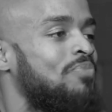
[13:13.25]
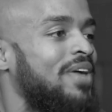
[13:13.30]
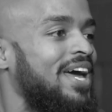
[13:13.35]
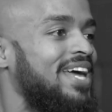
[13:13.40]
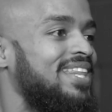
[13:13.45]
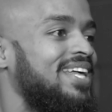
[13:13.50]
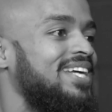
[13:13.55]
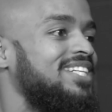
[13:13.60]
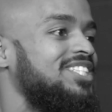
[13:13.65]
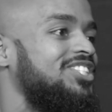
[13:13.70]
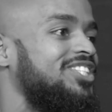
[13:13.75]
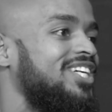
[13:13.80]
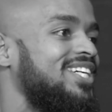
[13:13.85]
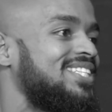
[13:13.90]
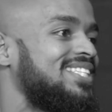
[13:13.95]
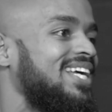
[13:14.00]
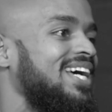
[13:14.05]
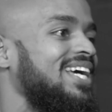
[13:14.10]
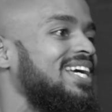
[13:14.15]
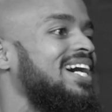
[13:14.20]
And then
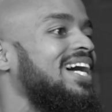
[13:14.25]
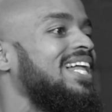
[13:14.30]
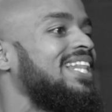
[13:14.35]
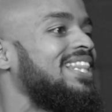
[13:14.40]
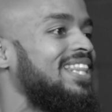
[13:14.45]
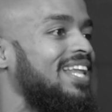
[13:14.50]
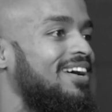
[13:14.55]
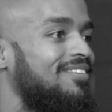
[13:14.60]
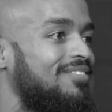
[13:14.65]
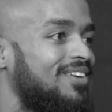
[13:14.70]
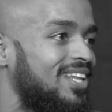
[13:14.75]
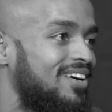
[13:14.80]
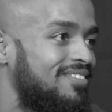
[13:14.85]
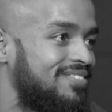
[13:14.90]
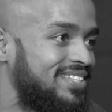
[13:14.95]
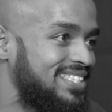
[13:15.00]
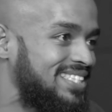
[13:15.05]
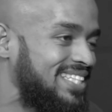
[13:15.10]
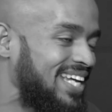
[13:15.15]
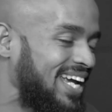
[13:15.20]
just like a level of
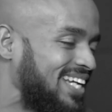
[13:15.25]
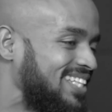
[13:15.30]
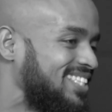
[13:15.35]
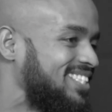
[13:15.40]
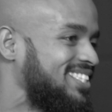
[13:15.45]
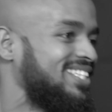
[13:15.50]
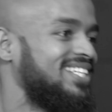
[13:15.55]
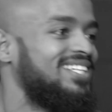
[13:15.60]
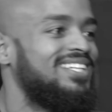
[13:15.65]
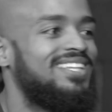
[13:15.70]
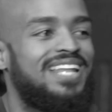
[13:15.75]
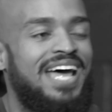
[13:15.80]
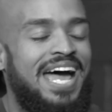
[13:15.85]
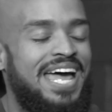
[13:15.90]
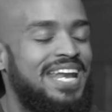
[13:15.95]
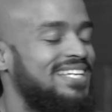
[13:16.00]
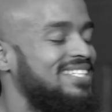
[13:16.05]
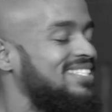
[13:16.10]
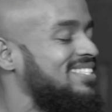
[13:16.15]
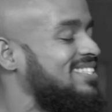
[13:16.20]
intention
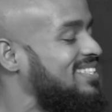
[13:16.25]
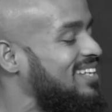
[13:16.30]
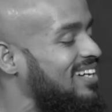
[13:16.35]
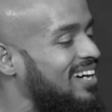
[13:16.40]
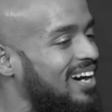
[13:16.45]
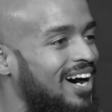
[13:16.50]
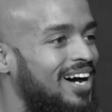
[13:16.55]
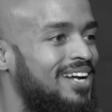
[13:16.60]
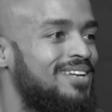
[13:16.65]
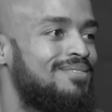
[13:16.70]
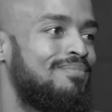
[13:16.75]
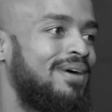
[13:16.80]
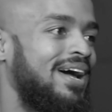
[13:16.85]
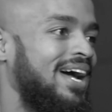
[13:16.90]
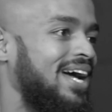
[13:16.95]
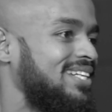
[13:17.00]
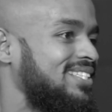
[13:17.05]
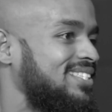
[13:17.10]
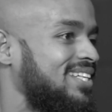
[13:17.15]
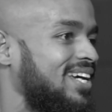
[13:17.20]
that is unmatched.